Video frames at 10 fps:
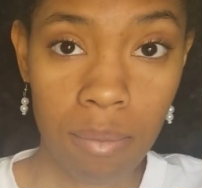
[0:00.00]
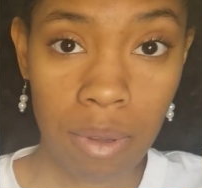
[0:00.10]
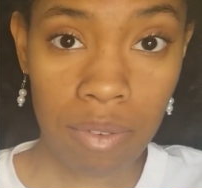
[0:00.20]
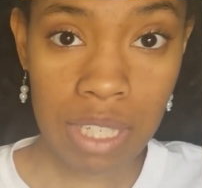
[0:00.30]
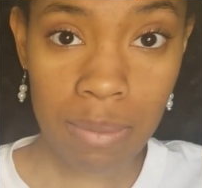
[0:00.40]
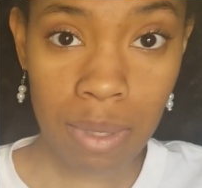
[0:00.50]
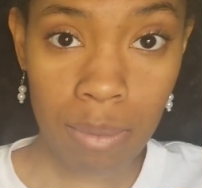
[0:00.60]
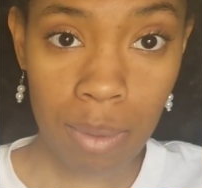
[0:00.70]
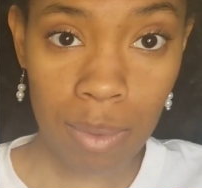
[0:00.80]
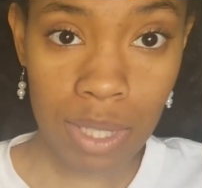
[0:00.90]
my Facebook
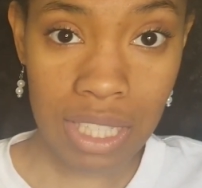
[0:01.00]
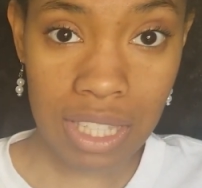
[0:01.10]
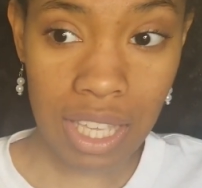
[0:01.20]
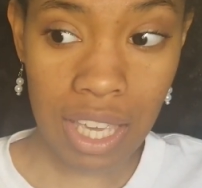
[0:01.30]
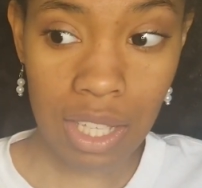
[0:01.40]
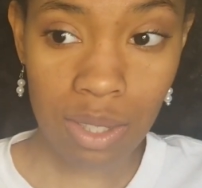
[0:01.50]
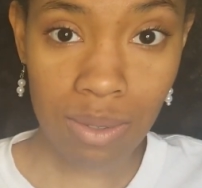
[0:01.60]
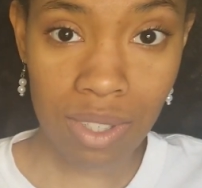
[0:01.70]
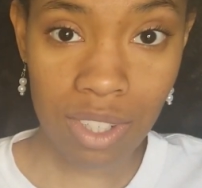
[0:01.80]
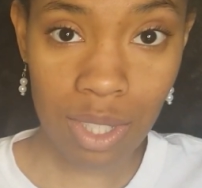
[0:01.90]
memories and two
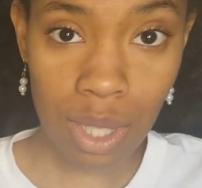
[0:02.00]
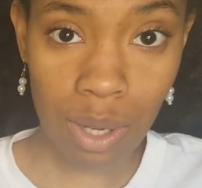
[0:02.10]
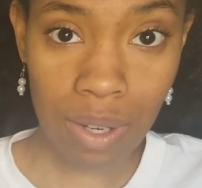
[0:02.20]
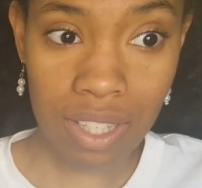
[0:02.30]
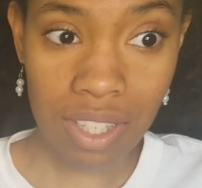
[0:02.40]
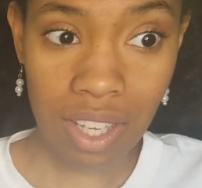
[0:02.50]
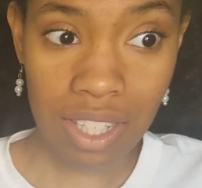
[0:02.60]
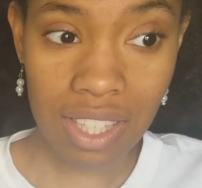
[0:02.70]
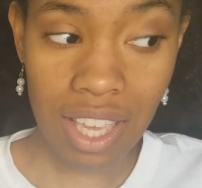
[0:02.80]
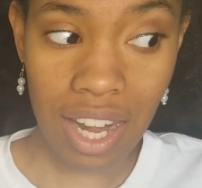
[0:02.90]
years ago I took a
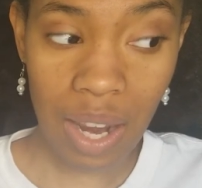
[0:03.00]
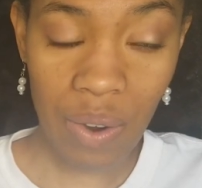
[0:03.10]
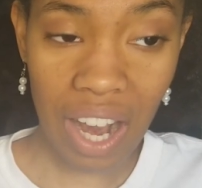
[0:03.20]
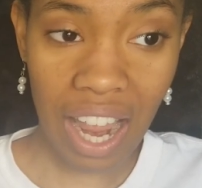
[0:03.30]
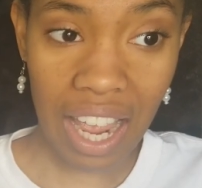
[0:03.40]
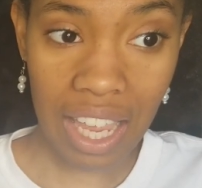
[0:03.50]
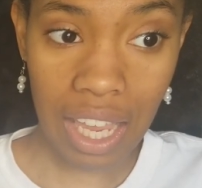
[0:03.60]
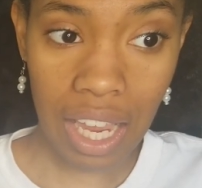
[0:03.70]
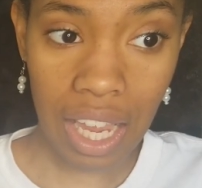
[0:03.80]
10 hour hike